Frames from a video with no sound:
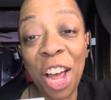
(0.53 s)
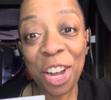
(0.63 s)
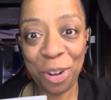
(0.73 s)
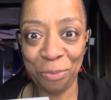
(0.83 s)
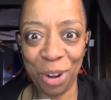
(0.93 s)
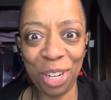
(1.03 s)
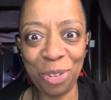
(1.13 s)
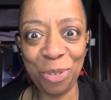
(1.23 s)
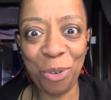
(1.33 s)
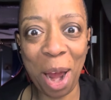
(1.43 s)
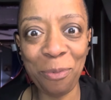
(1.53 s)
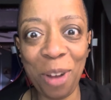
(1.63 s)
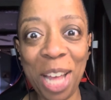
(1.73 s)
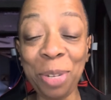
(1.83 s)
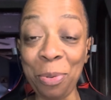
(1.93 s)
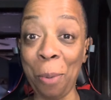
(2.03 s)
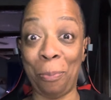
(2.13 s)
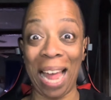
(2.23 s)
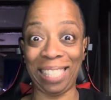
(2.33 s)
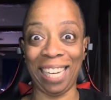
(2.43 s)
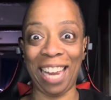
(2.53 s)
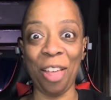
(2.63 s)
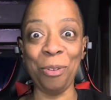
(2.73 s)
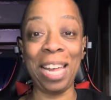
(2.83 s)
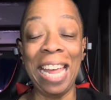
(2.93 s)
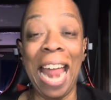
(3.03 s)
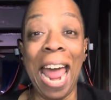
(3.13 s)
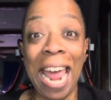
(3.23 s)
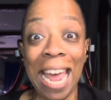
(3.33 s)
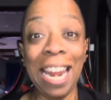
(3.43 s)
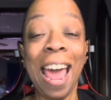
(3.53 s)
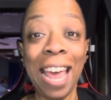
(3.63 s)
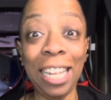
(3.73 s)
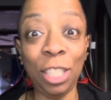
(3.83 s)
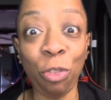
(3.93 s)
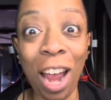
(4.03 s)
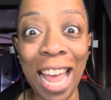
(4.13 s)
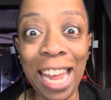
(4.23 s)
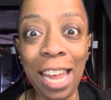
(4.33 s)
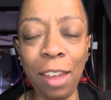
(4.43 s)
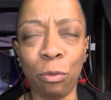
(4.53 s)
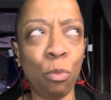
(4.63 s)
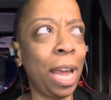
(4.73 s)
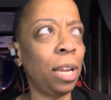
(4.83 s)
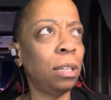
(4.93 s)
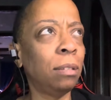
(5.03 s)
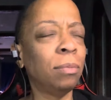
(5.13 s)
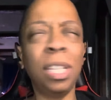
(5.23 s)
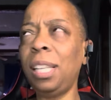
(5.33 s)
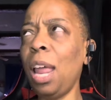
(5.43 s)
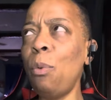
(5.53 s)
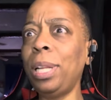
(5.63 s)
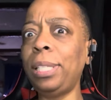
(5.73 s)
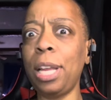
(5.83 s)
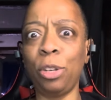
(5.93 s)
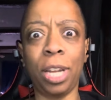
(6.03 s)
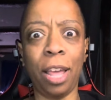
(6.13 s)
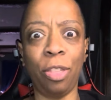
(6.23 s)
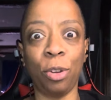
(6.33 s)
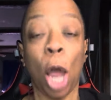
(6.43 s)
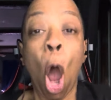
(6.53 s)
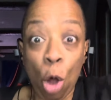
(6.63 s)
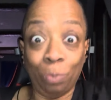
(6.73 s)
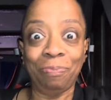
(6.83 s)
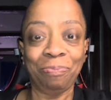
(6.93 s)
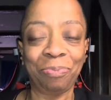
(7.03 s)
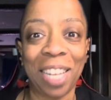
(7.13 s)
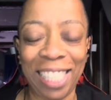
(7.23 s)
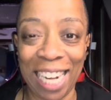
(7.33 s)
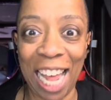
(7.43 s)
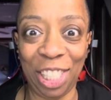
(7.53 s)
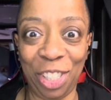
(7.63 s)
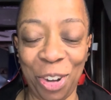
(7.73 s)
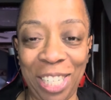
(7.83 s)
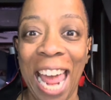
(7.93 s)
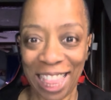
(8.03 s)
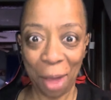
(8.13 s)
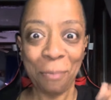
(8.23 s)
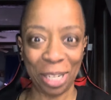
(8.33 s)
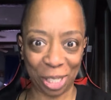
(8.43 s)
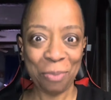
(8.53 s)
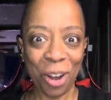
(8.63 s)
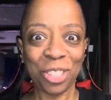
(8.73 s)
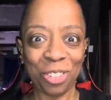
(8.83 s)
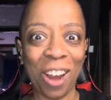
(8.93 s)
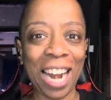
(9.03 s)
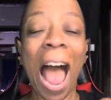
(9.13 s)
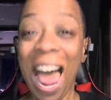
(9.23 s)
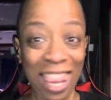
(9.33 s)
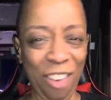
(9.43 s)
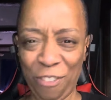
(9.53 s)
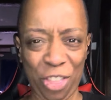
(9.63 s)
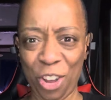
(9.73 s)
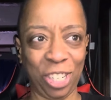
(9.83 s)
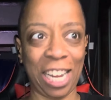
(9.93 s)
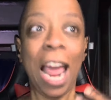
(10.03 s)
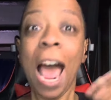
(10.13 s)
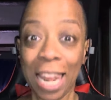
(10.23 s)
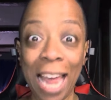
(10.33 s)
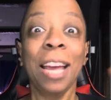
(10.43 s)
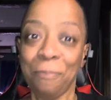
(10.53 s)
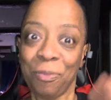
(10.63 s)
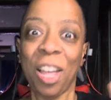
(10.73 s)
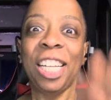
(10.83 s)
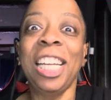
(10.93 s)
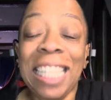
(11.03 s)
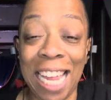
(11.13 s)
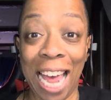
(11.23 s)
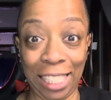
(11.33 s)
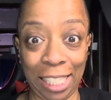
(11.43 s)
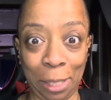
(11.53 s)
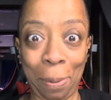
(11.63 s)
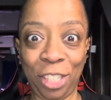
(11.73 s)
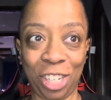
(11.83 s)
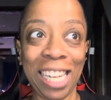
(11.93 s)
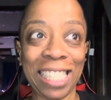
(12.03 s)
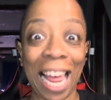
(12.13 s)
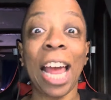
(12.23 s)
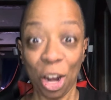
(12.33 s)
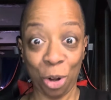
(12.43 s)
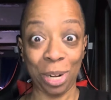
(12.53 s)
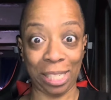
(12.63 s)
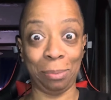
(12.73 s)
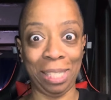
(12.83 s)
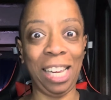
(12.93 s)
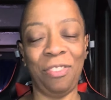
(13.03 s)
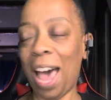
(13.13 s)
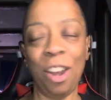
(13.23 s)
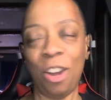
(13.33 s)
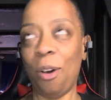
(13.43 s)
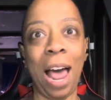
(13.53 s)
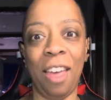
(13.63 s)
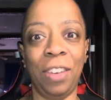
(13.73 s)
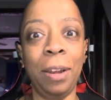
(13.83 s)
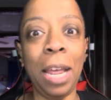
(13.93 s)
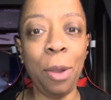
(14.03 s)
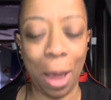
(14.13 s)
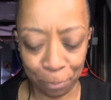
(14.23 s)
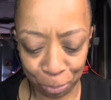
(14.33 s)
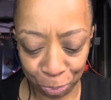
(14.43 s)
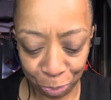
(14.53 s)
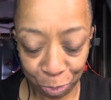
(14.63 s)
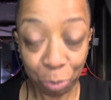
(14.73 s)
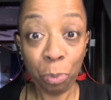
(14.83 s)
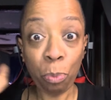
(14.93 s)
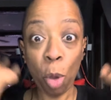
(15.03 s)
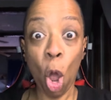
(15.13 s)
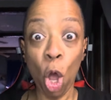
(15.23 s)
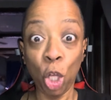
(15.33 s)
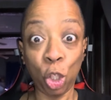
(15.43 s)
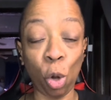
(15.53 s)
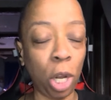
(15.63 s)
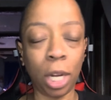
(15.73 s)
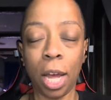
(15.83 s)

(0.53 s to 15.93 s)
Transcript: Good morning, true crime friends. We're back together again, and it's Friday Eve. Wait, is today Wednesday or is today Thursday? Today is Thursday. That means tomorrow's Friday. I love a Thursday. Like, just the anticipation. It's like Christmas Eve. I don't know. I love it. Anyway, so look,